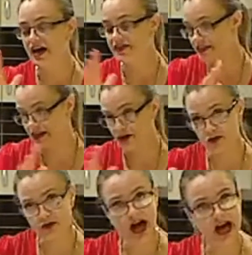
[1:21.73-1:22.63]
that they're
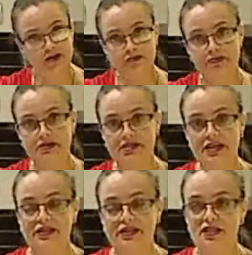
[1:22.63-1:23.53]
all
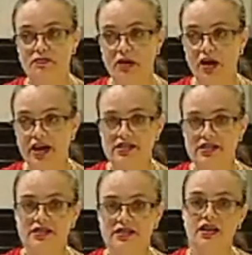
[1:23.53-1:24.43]
100%
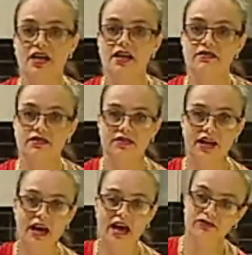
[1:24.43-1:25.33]
spice, that
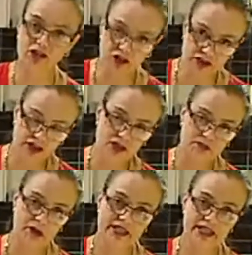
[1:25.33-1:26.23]
they have long
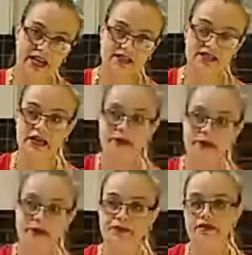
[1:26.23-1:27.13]
use by dates,
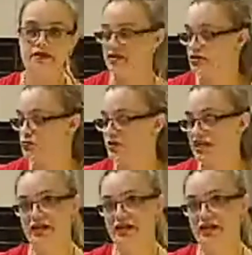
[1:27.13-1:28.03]
that
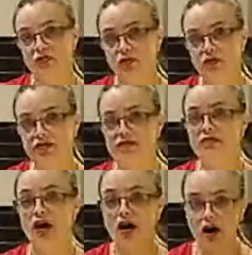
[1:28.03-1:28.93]
we import
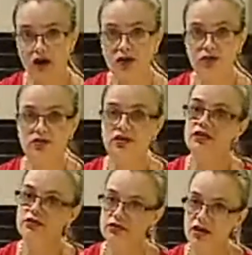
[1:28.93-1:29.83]
them whole,
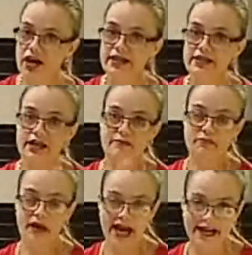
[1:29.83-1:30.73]
grind and
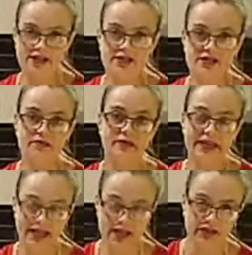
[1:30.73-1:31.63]
package them
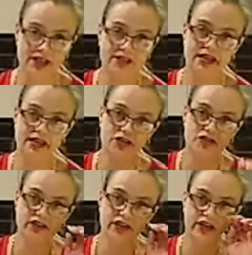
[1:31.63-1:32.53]
here in this
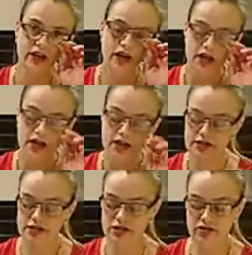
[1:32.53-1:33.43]
country
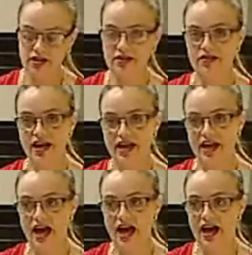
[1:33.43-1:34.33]
so that
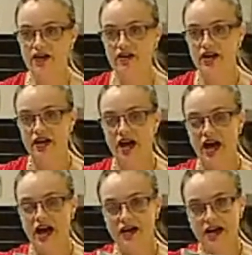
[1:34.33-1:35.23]
they are
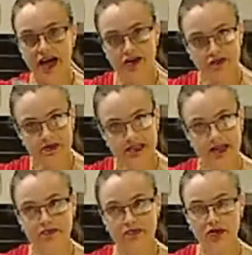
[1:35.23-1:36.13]

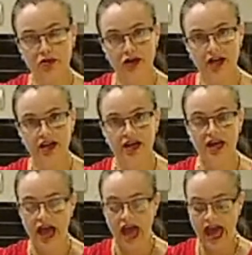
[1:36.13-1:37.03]
100% pure
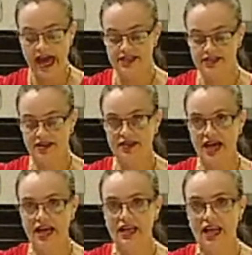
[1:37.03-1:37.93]
and that
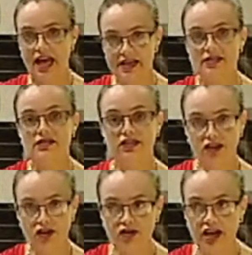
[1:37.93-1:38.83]
they last
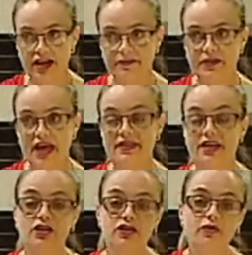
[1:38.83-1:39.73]
longer and
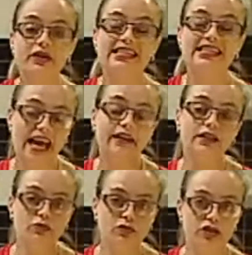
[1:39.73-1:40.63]
that you know
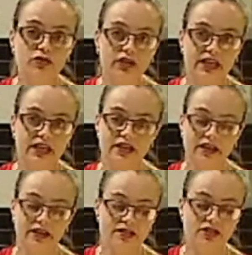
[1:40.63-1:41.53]
exactly what you're
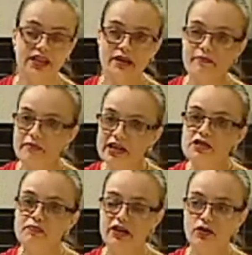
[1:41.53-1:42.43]
getting. So they're
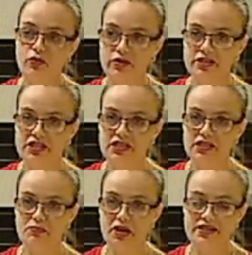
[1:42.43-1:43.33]
much better quality
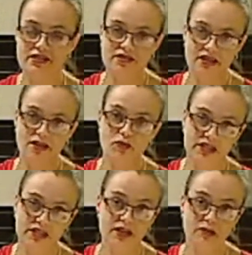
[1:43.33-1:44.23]
spices than the
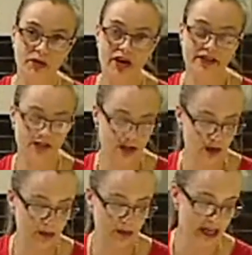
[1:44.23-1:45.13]
ones that you buy in the
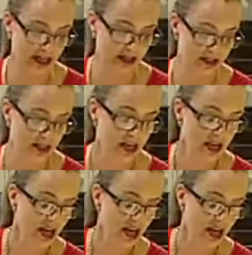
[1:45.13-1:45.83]
supermarket.